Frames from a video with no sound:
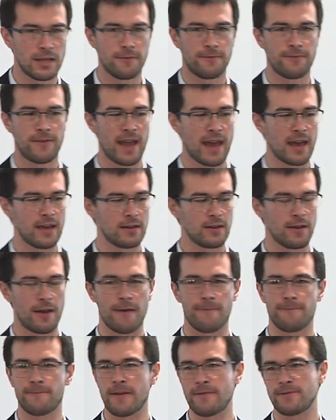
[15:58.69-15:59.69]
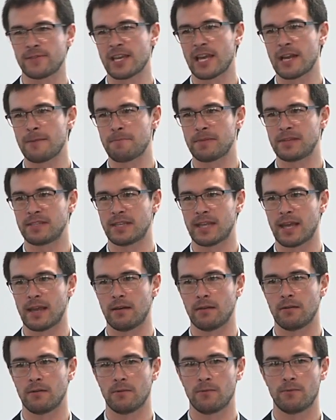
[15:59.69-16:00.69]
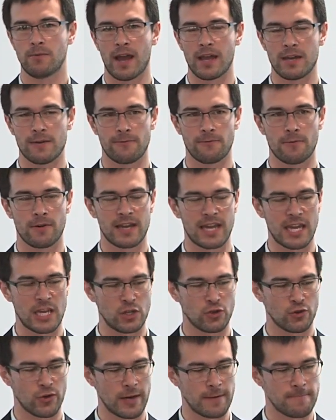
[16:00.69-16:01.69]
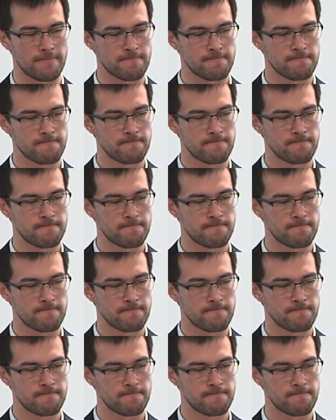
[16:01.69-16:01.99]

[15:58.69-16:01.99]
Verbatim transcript: they've found a 15% rate of re-injury